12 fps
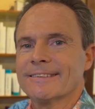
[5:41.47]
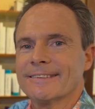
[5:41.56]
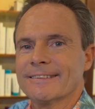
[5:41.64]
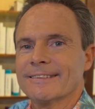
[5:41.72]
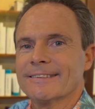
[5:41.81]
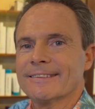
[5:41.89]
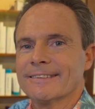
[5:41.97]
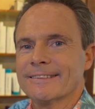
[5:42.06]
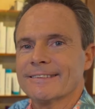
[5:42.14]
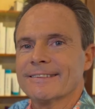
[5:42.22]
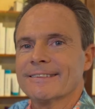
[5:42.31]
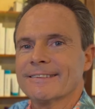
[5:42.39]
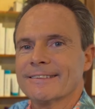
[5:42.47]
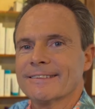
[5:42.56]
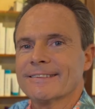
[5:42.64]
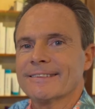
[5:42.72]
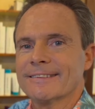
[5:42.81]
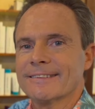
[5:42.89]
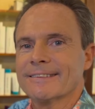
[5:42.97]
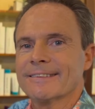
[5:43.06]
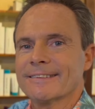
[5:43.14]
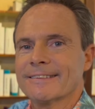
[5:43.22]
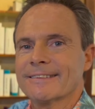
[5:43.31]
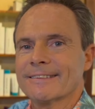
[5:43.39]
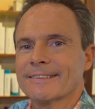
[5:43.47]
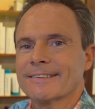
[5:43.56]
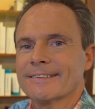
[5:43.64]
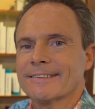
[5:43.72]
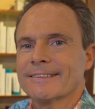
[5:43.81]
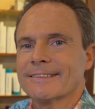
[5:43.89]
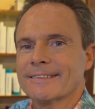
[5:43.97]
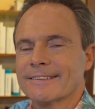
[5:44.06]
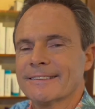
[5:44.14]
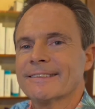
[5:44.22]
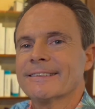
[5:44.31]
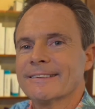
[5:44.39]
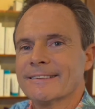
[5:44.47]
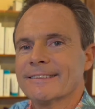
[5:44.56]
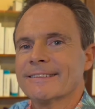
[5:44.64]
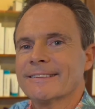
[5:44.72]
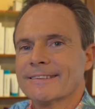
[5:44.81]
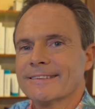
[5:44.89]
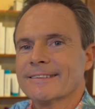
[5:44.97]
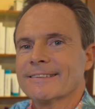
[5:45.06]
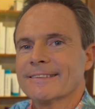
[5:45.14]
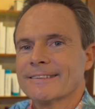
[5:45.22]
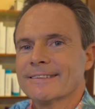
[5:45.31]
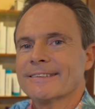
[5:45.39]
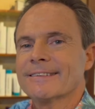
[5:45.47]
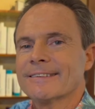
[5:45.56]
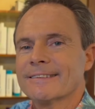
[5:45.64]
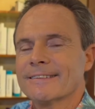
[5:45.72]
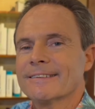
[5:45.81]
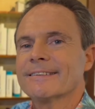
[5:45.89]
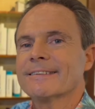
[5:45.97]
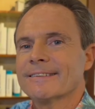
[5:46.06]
(not speaking)